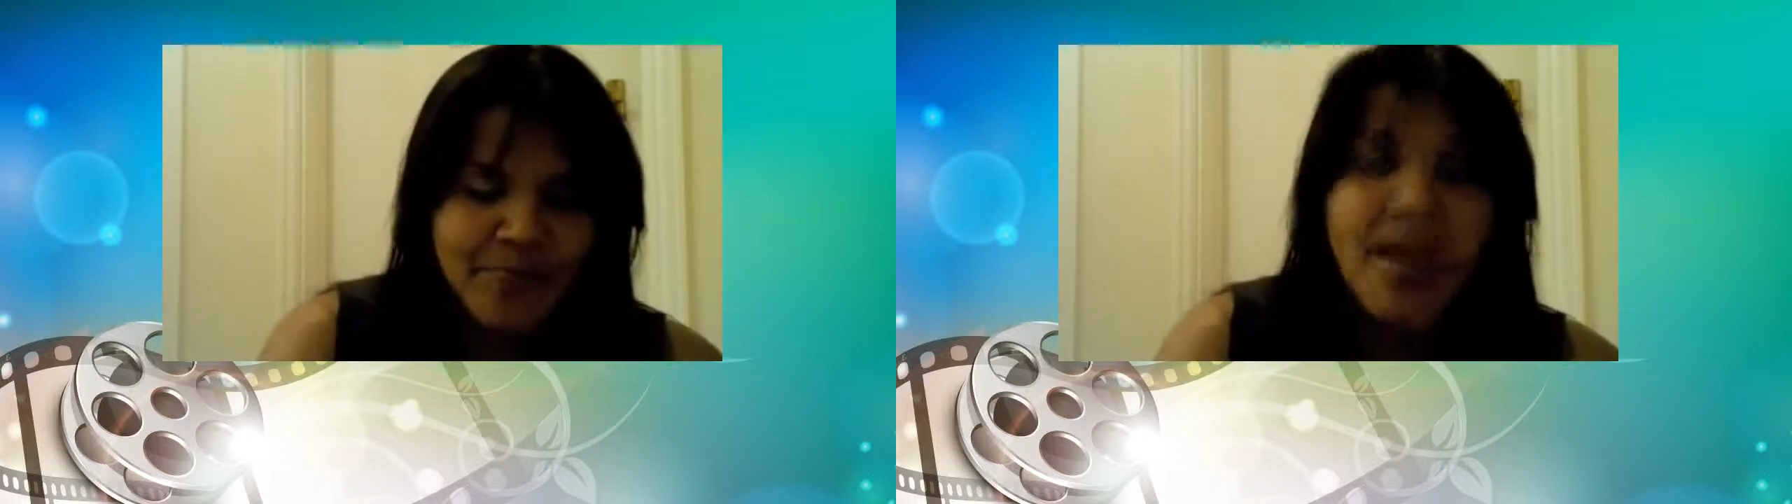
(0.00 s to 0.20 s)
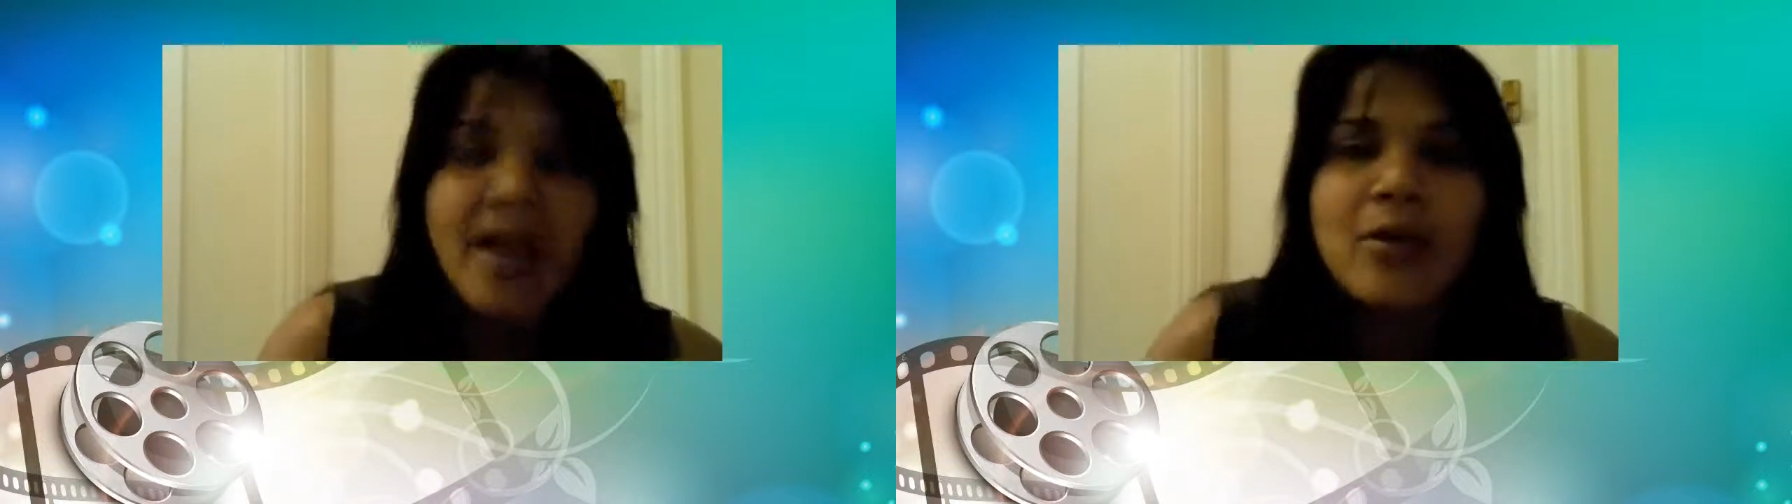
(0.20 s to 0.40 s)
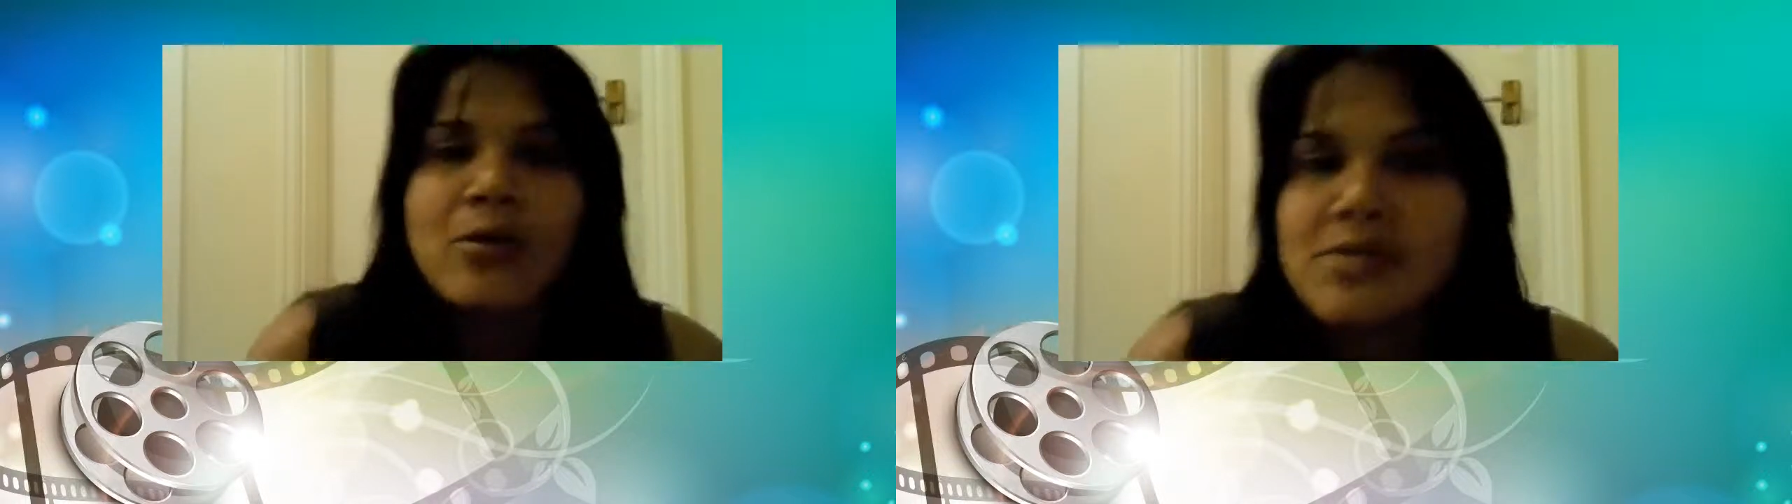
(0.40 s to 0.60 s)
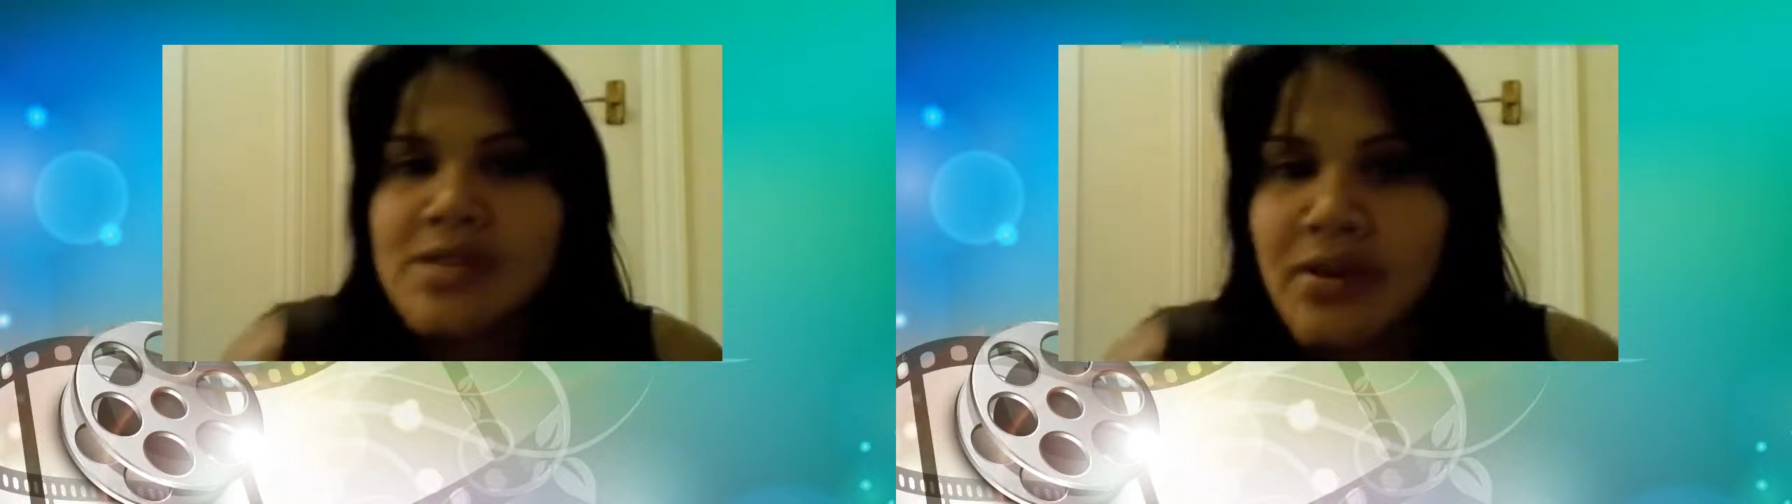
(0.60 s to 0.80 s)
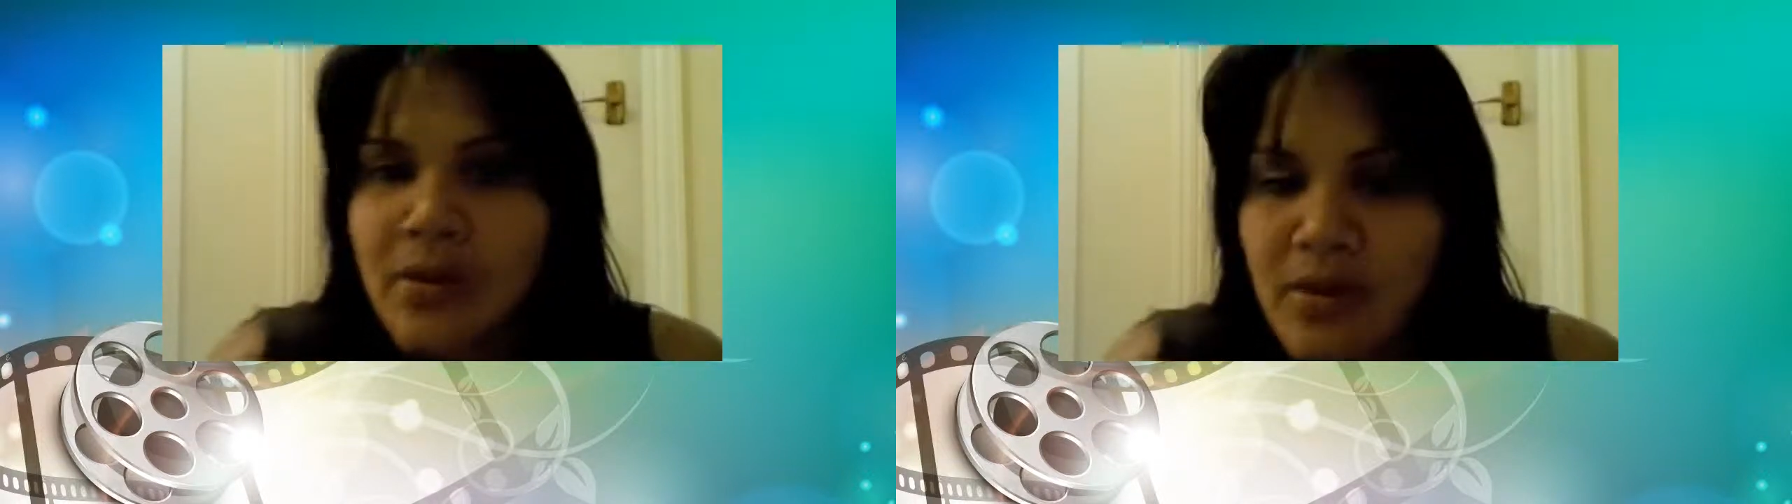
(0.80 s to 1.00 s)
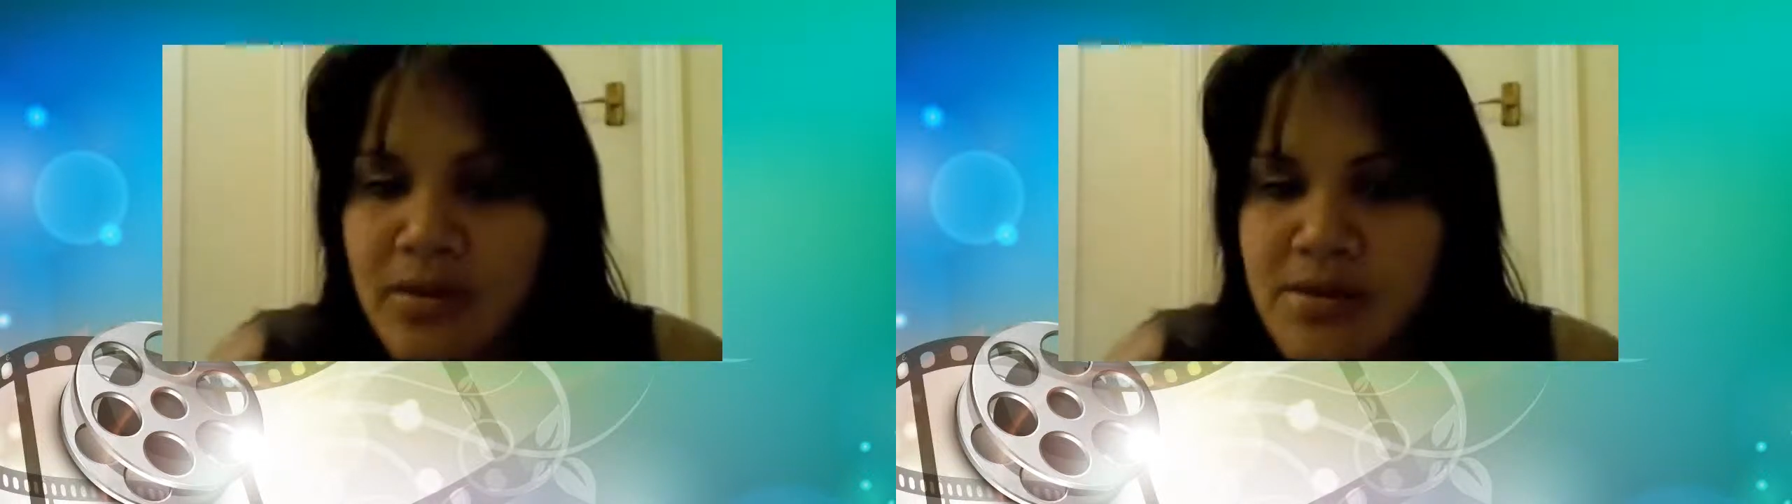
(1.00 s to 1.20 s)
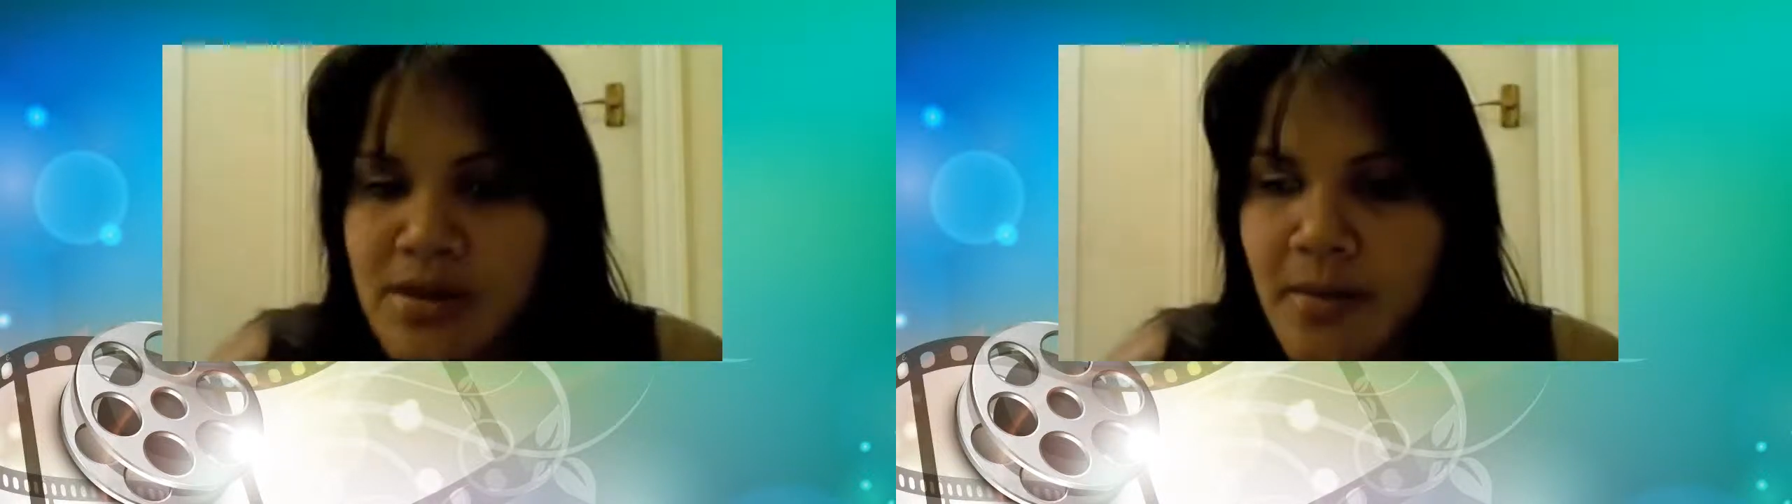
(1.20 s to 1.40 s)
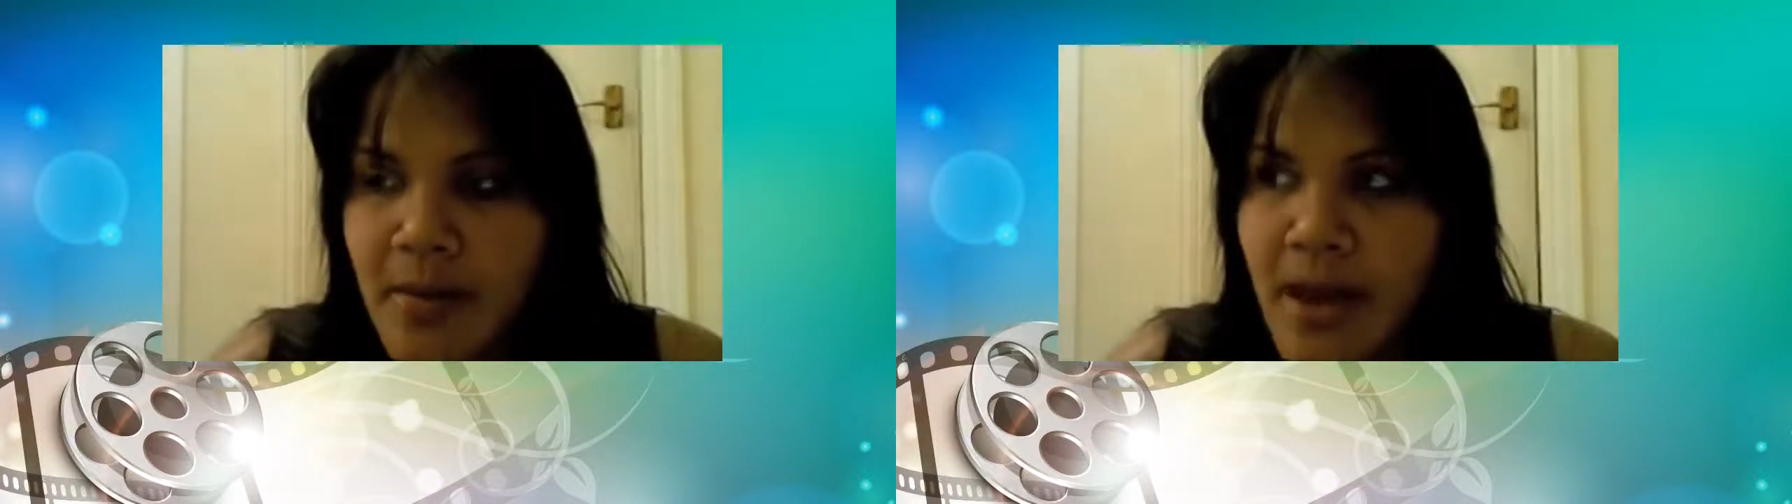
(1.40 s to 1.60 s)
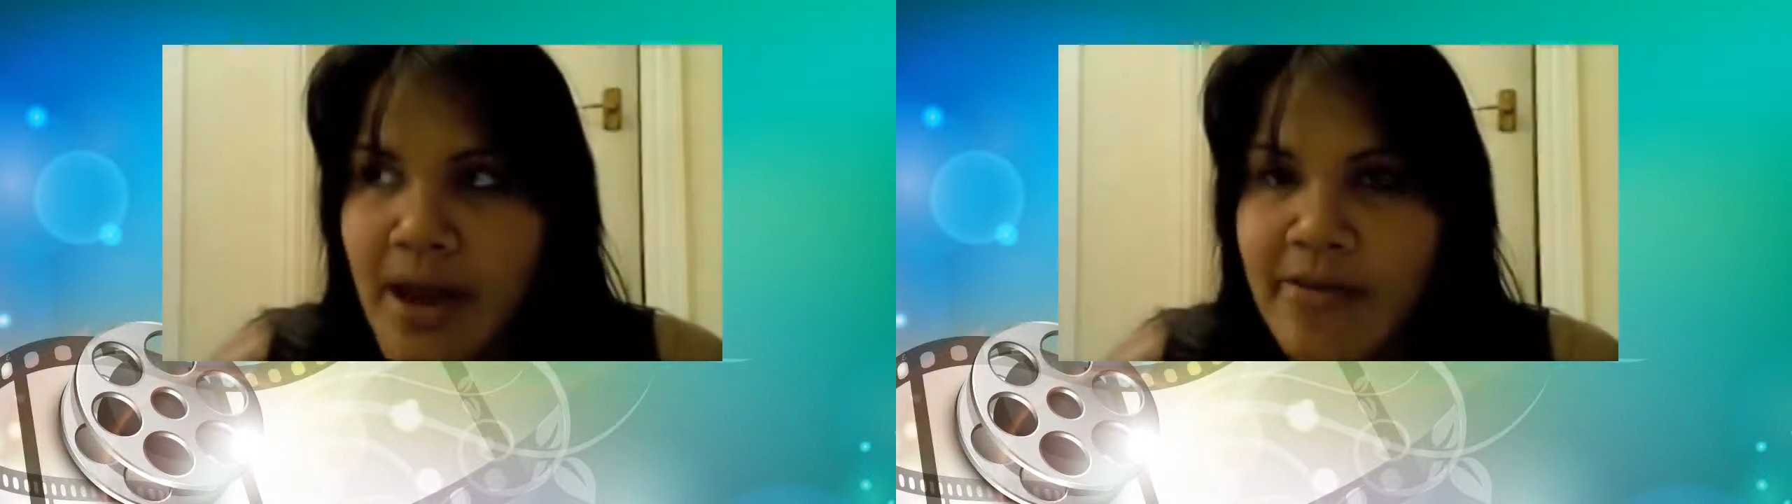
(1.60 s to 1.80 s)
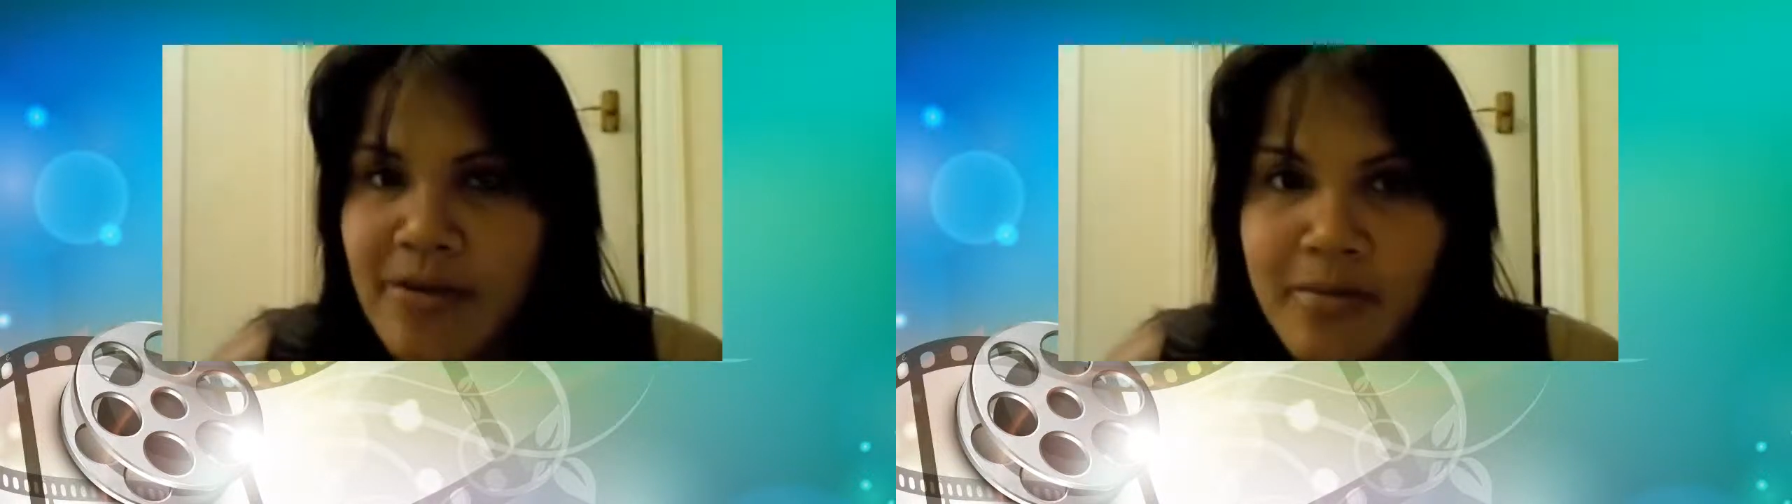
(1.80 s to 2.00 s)
I also got some
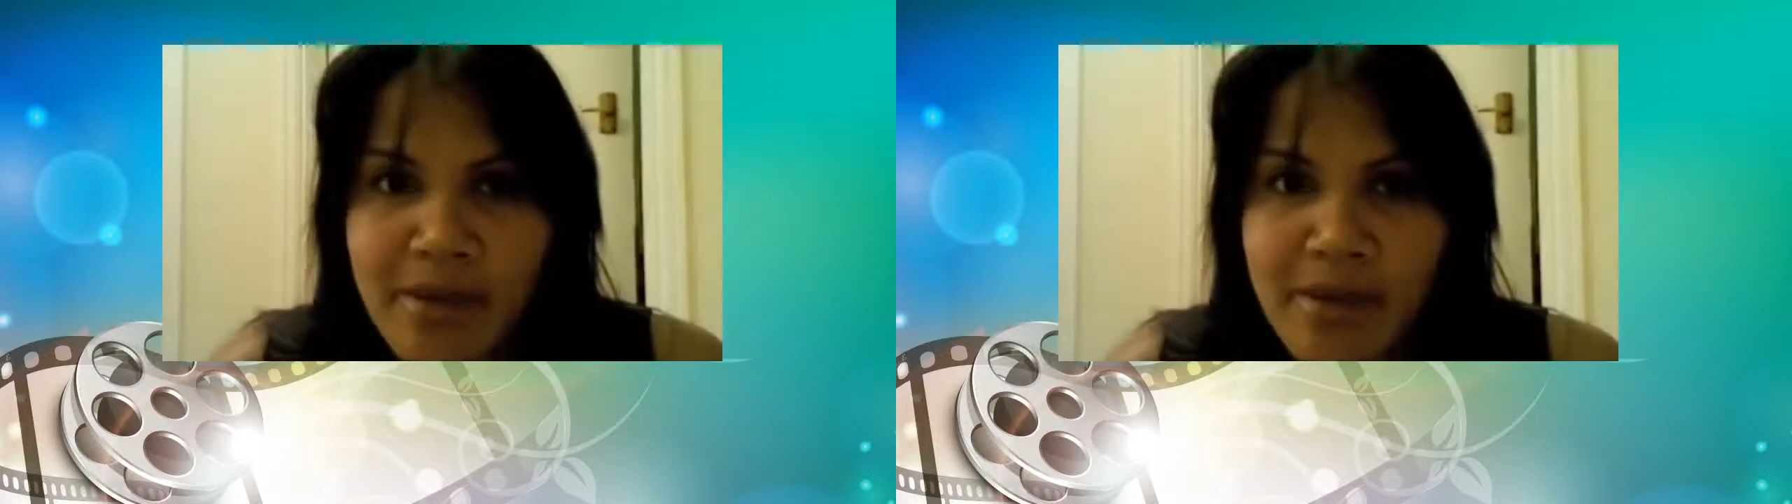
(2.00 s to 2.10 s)
Karen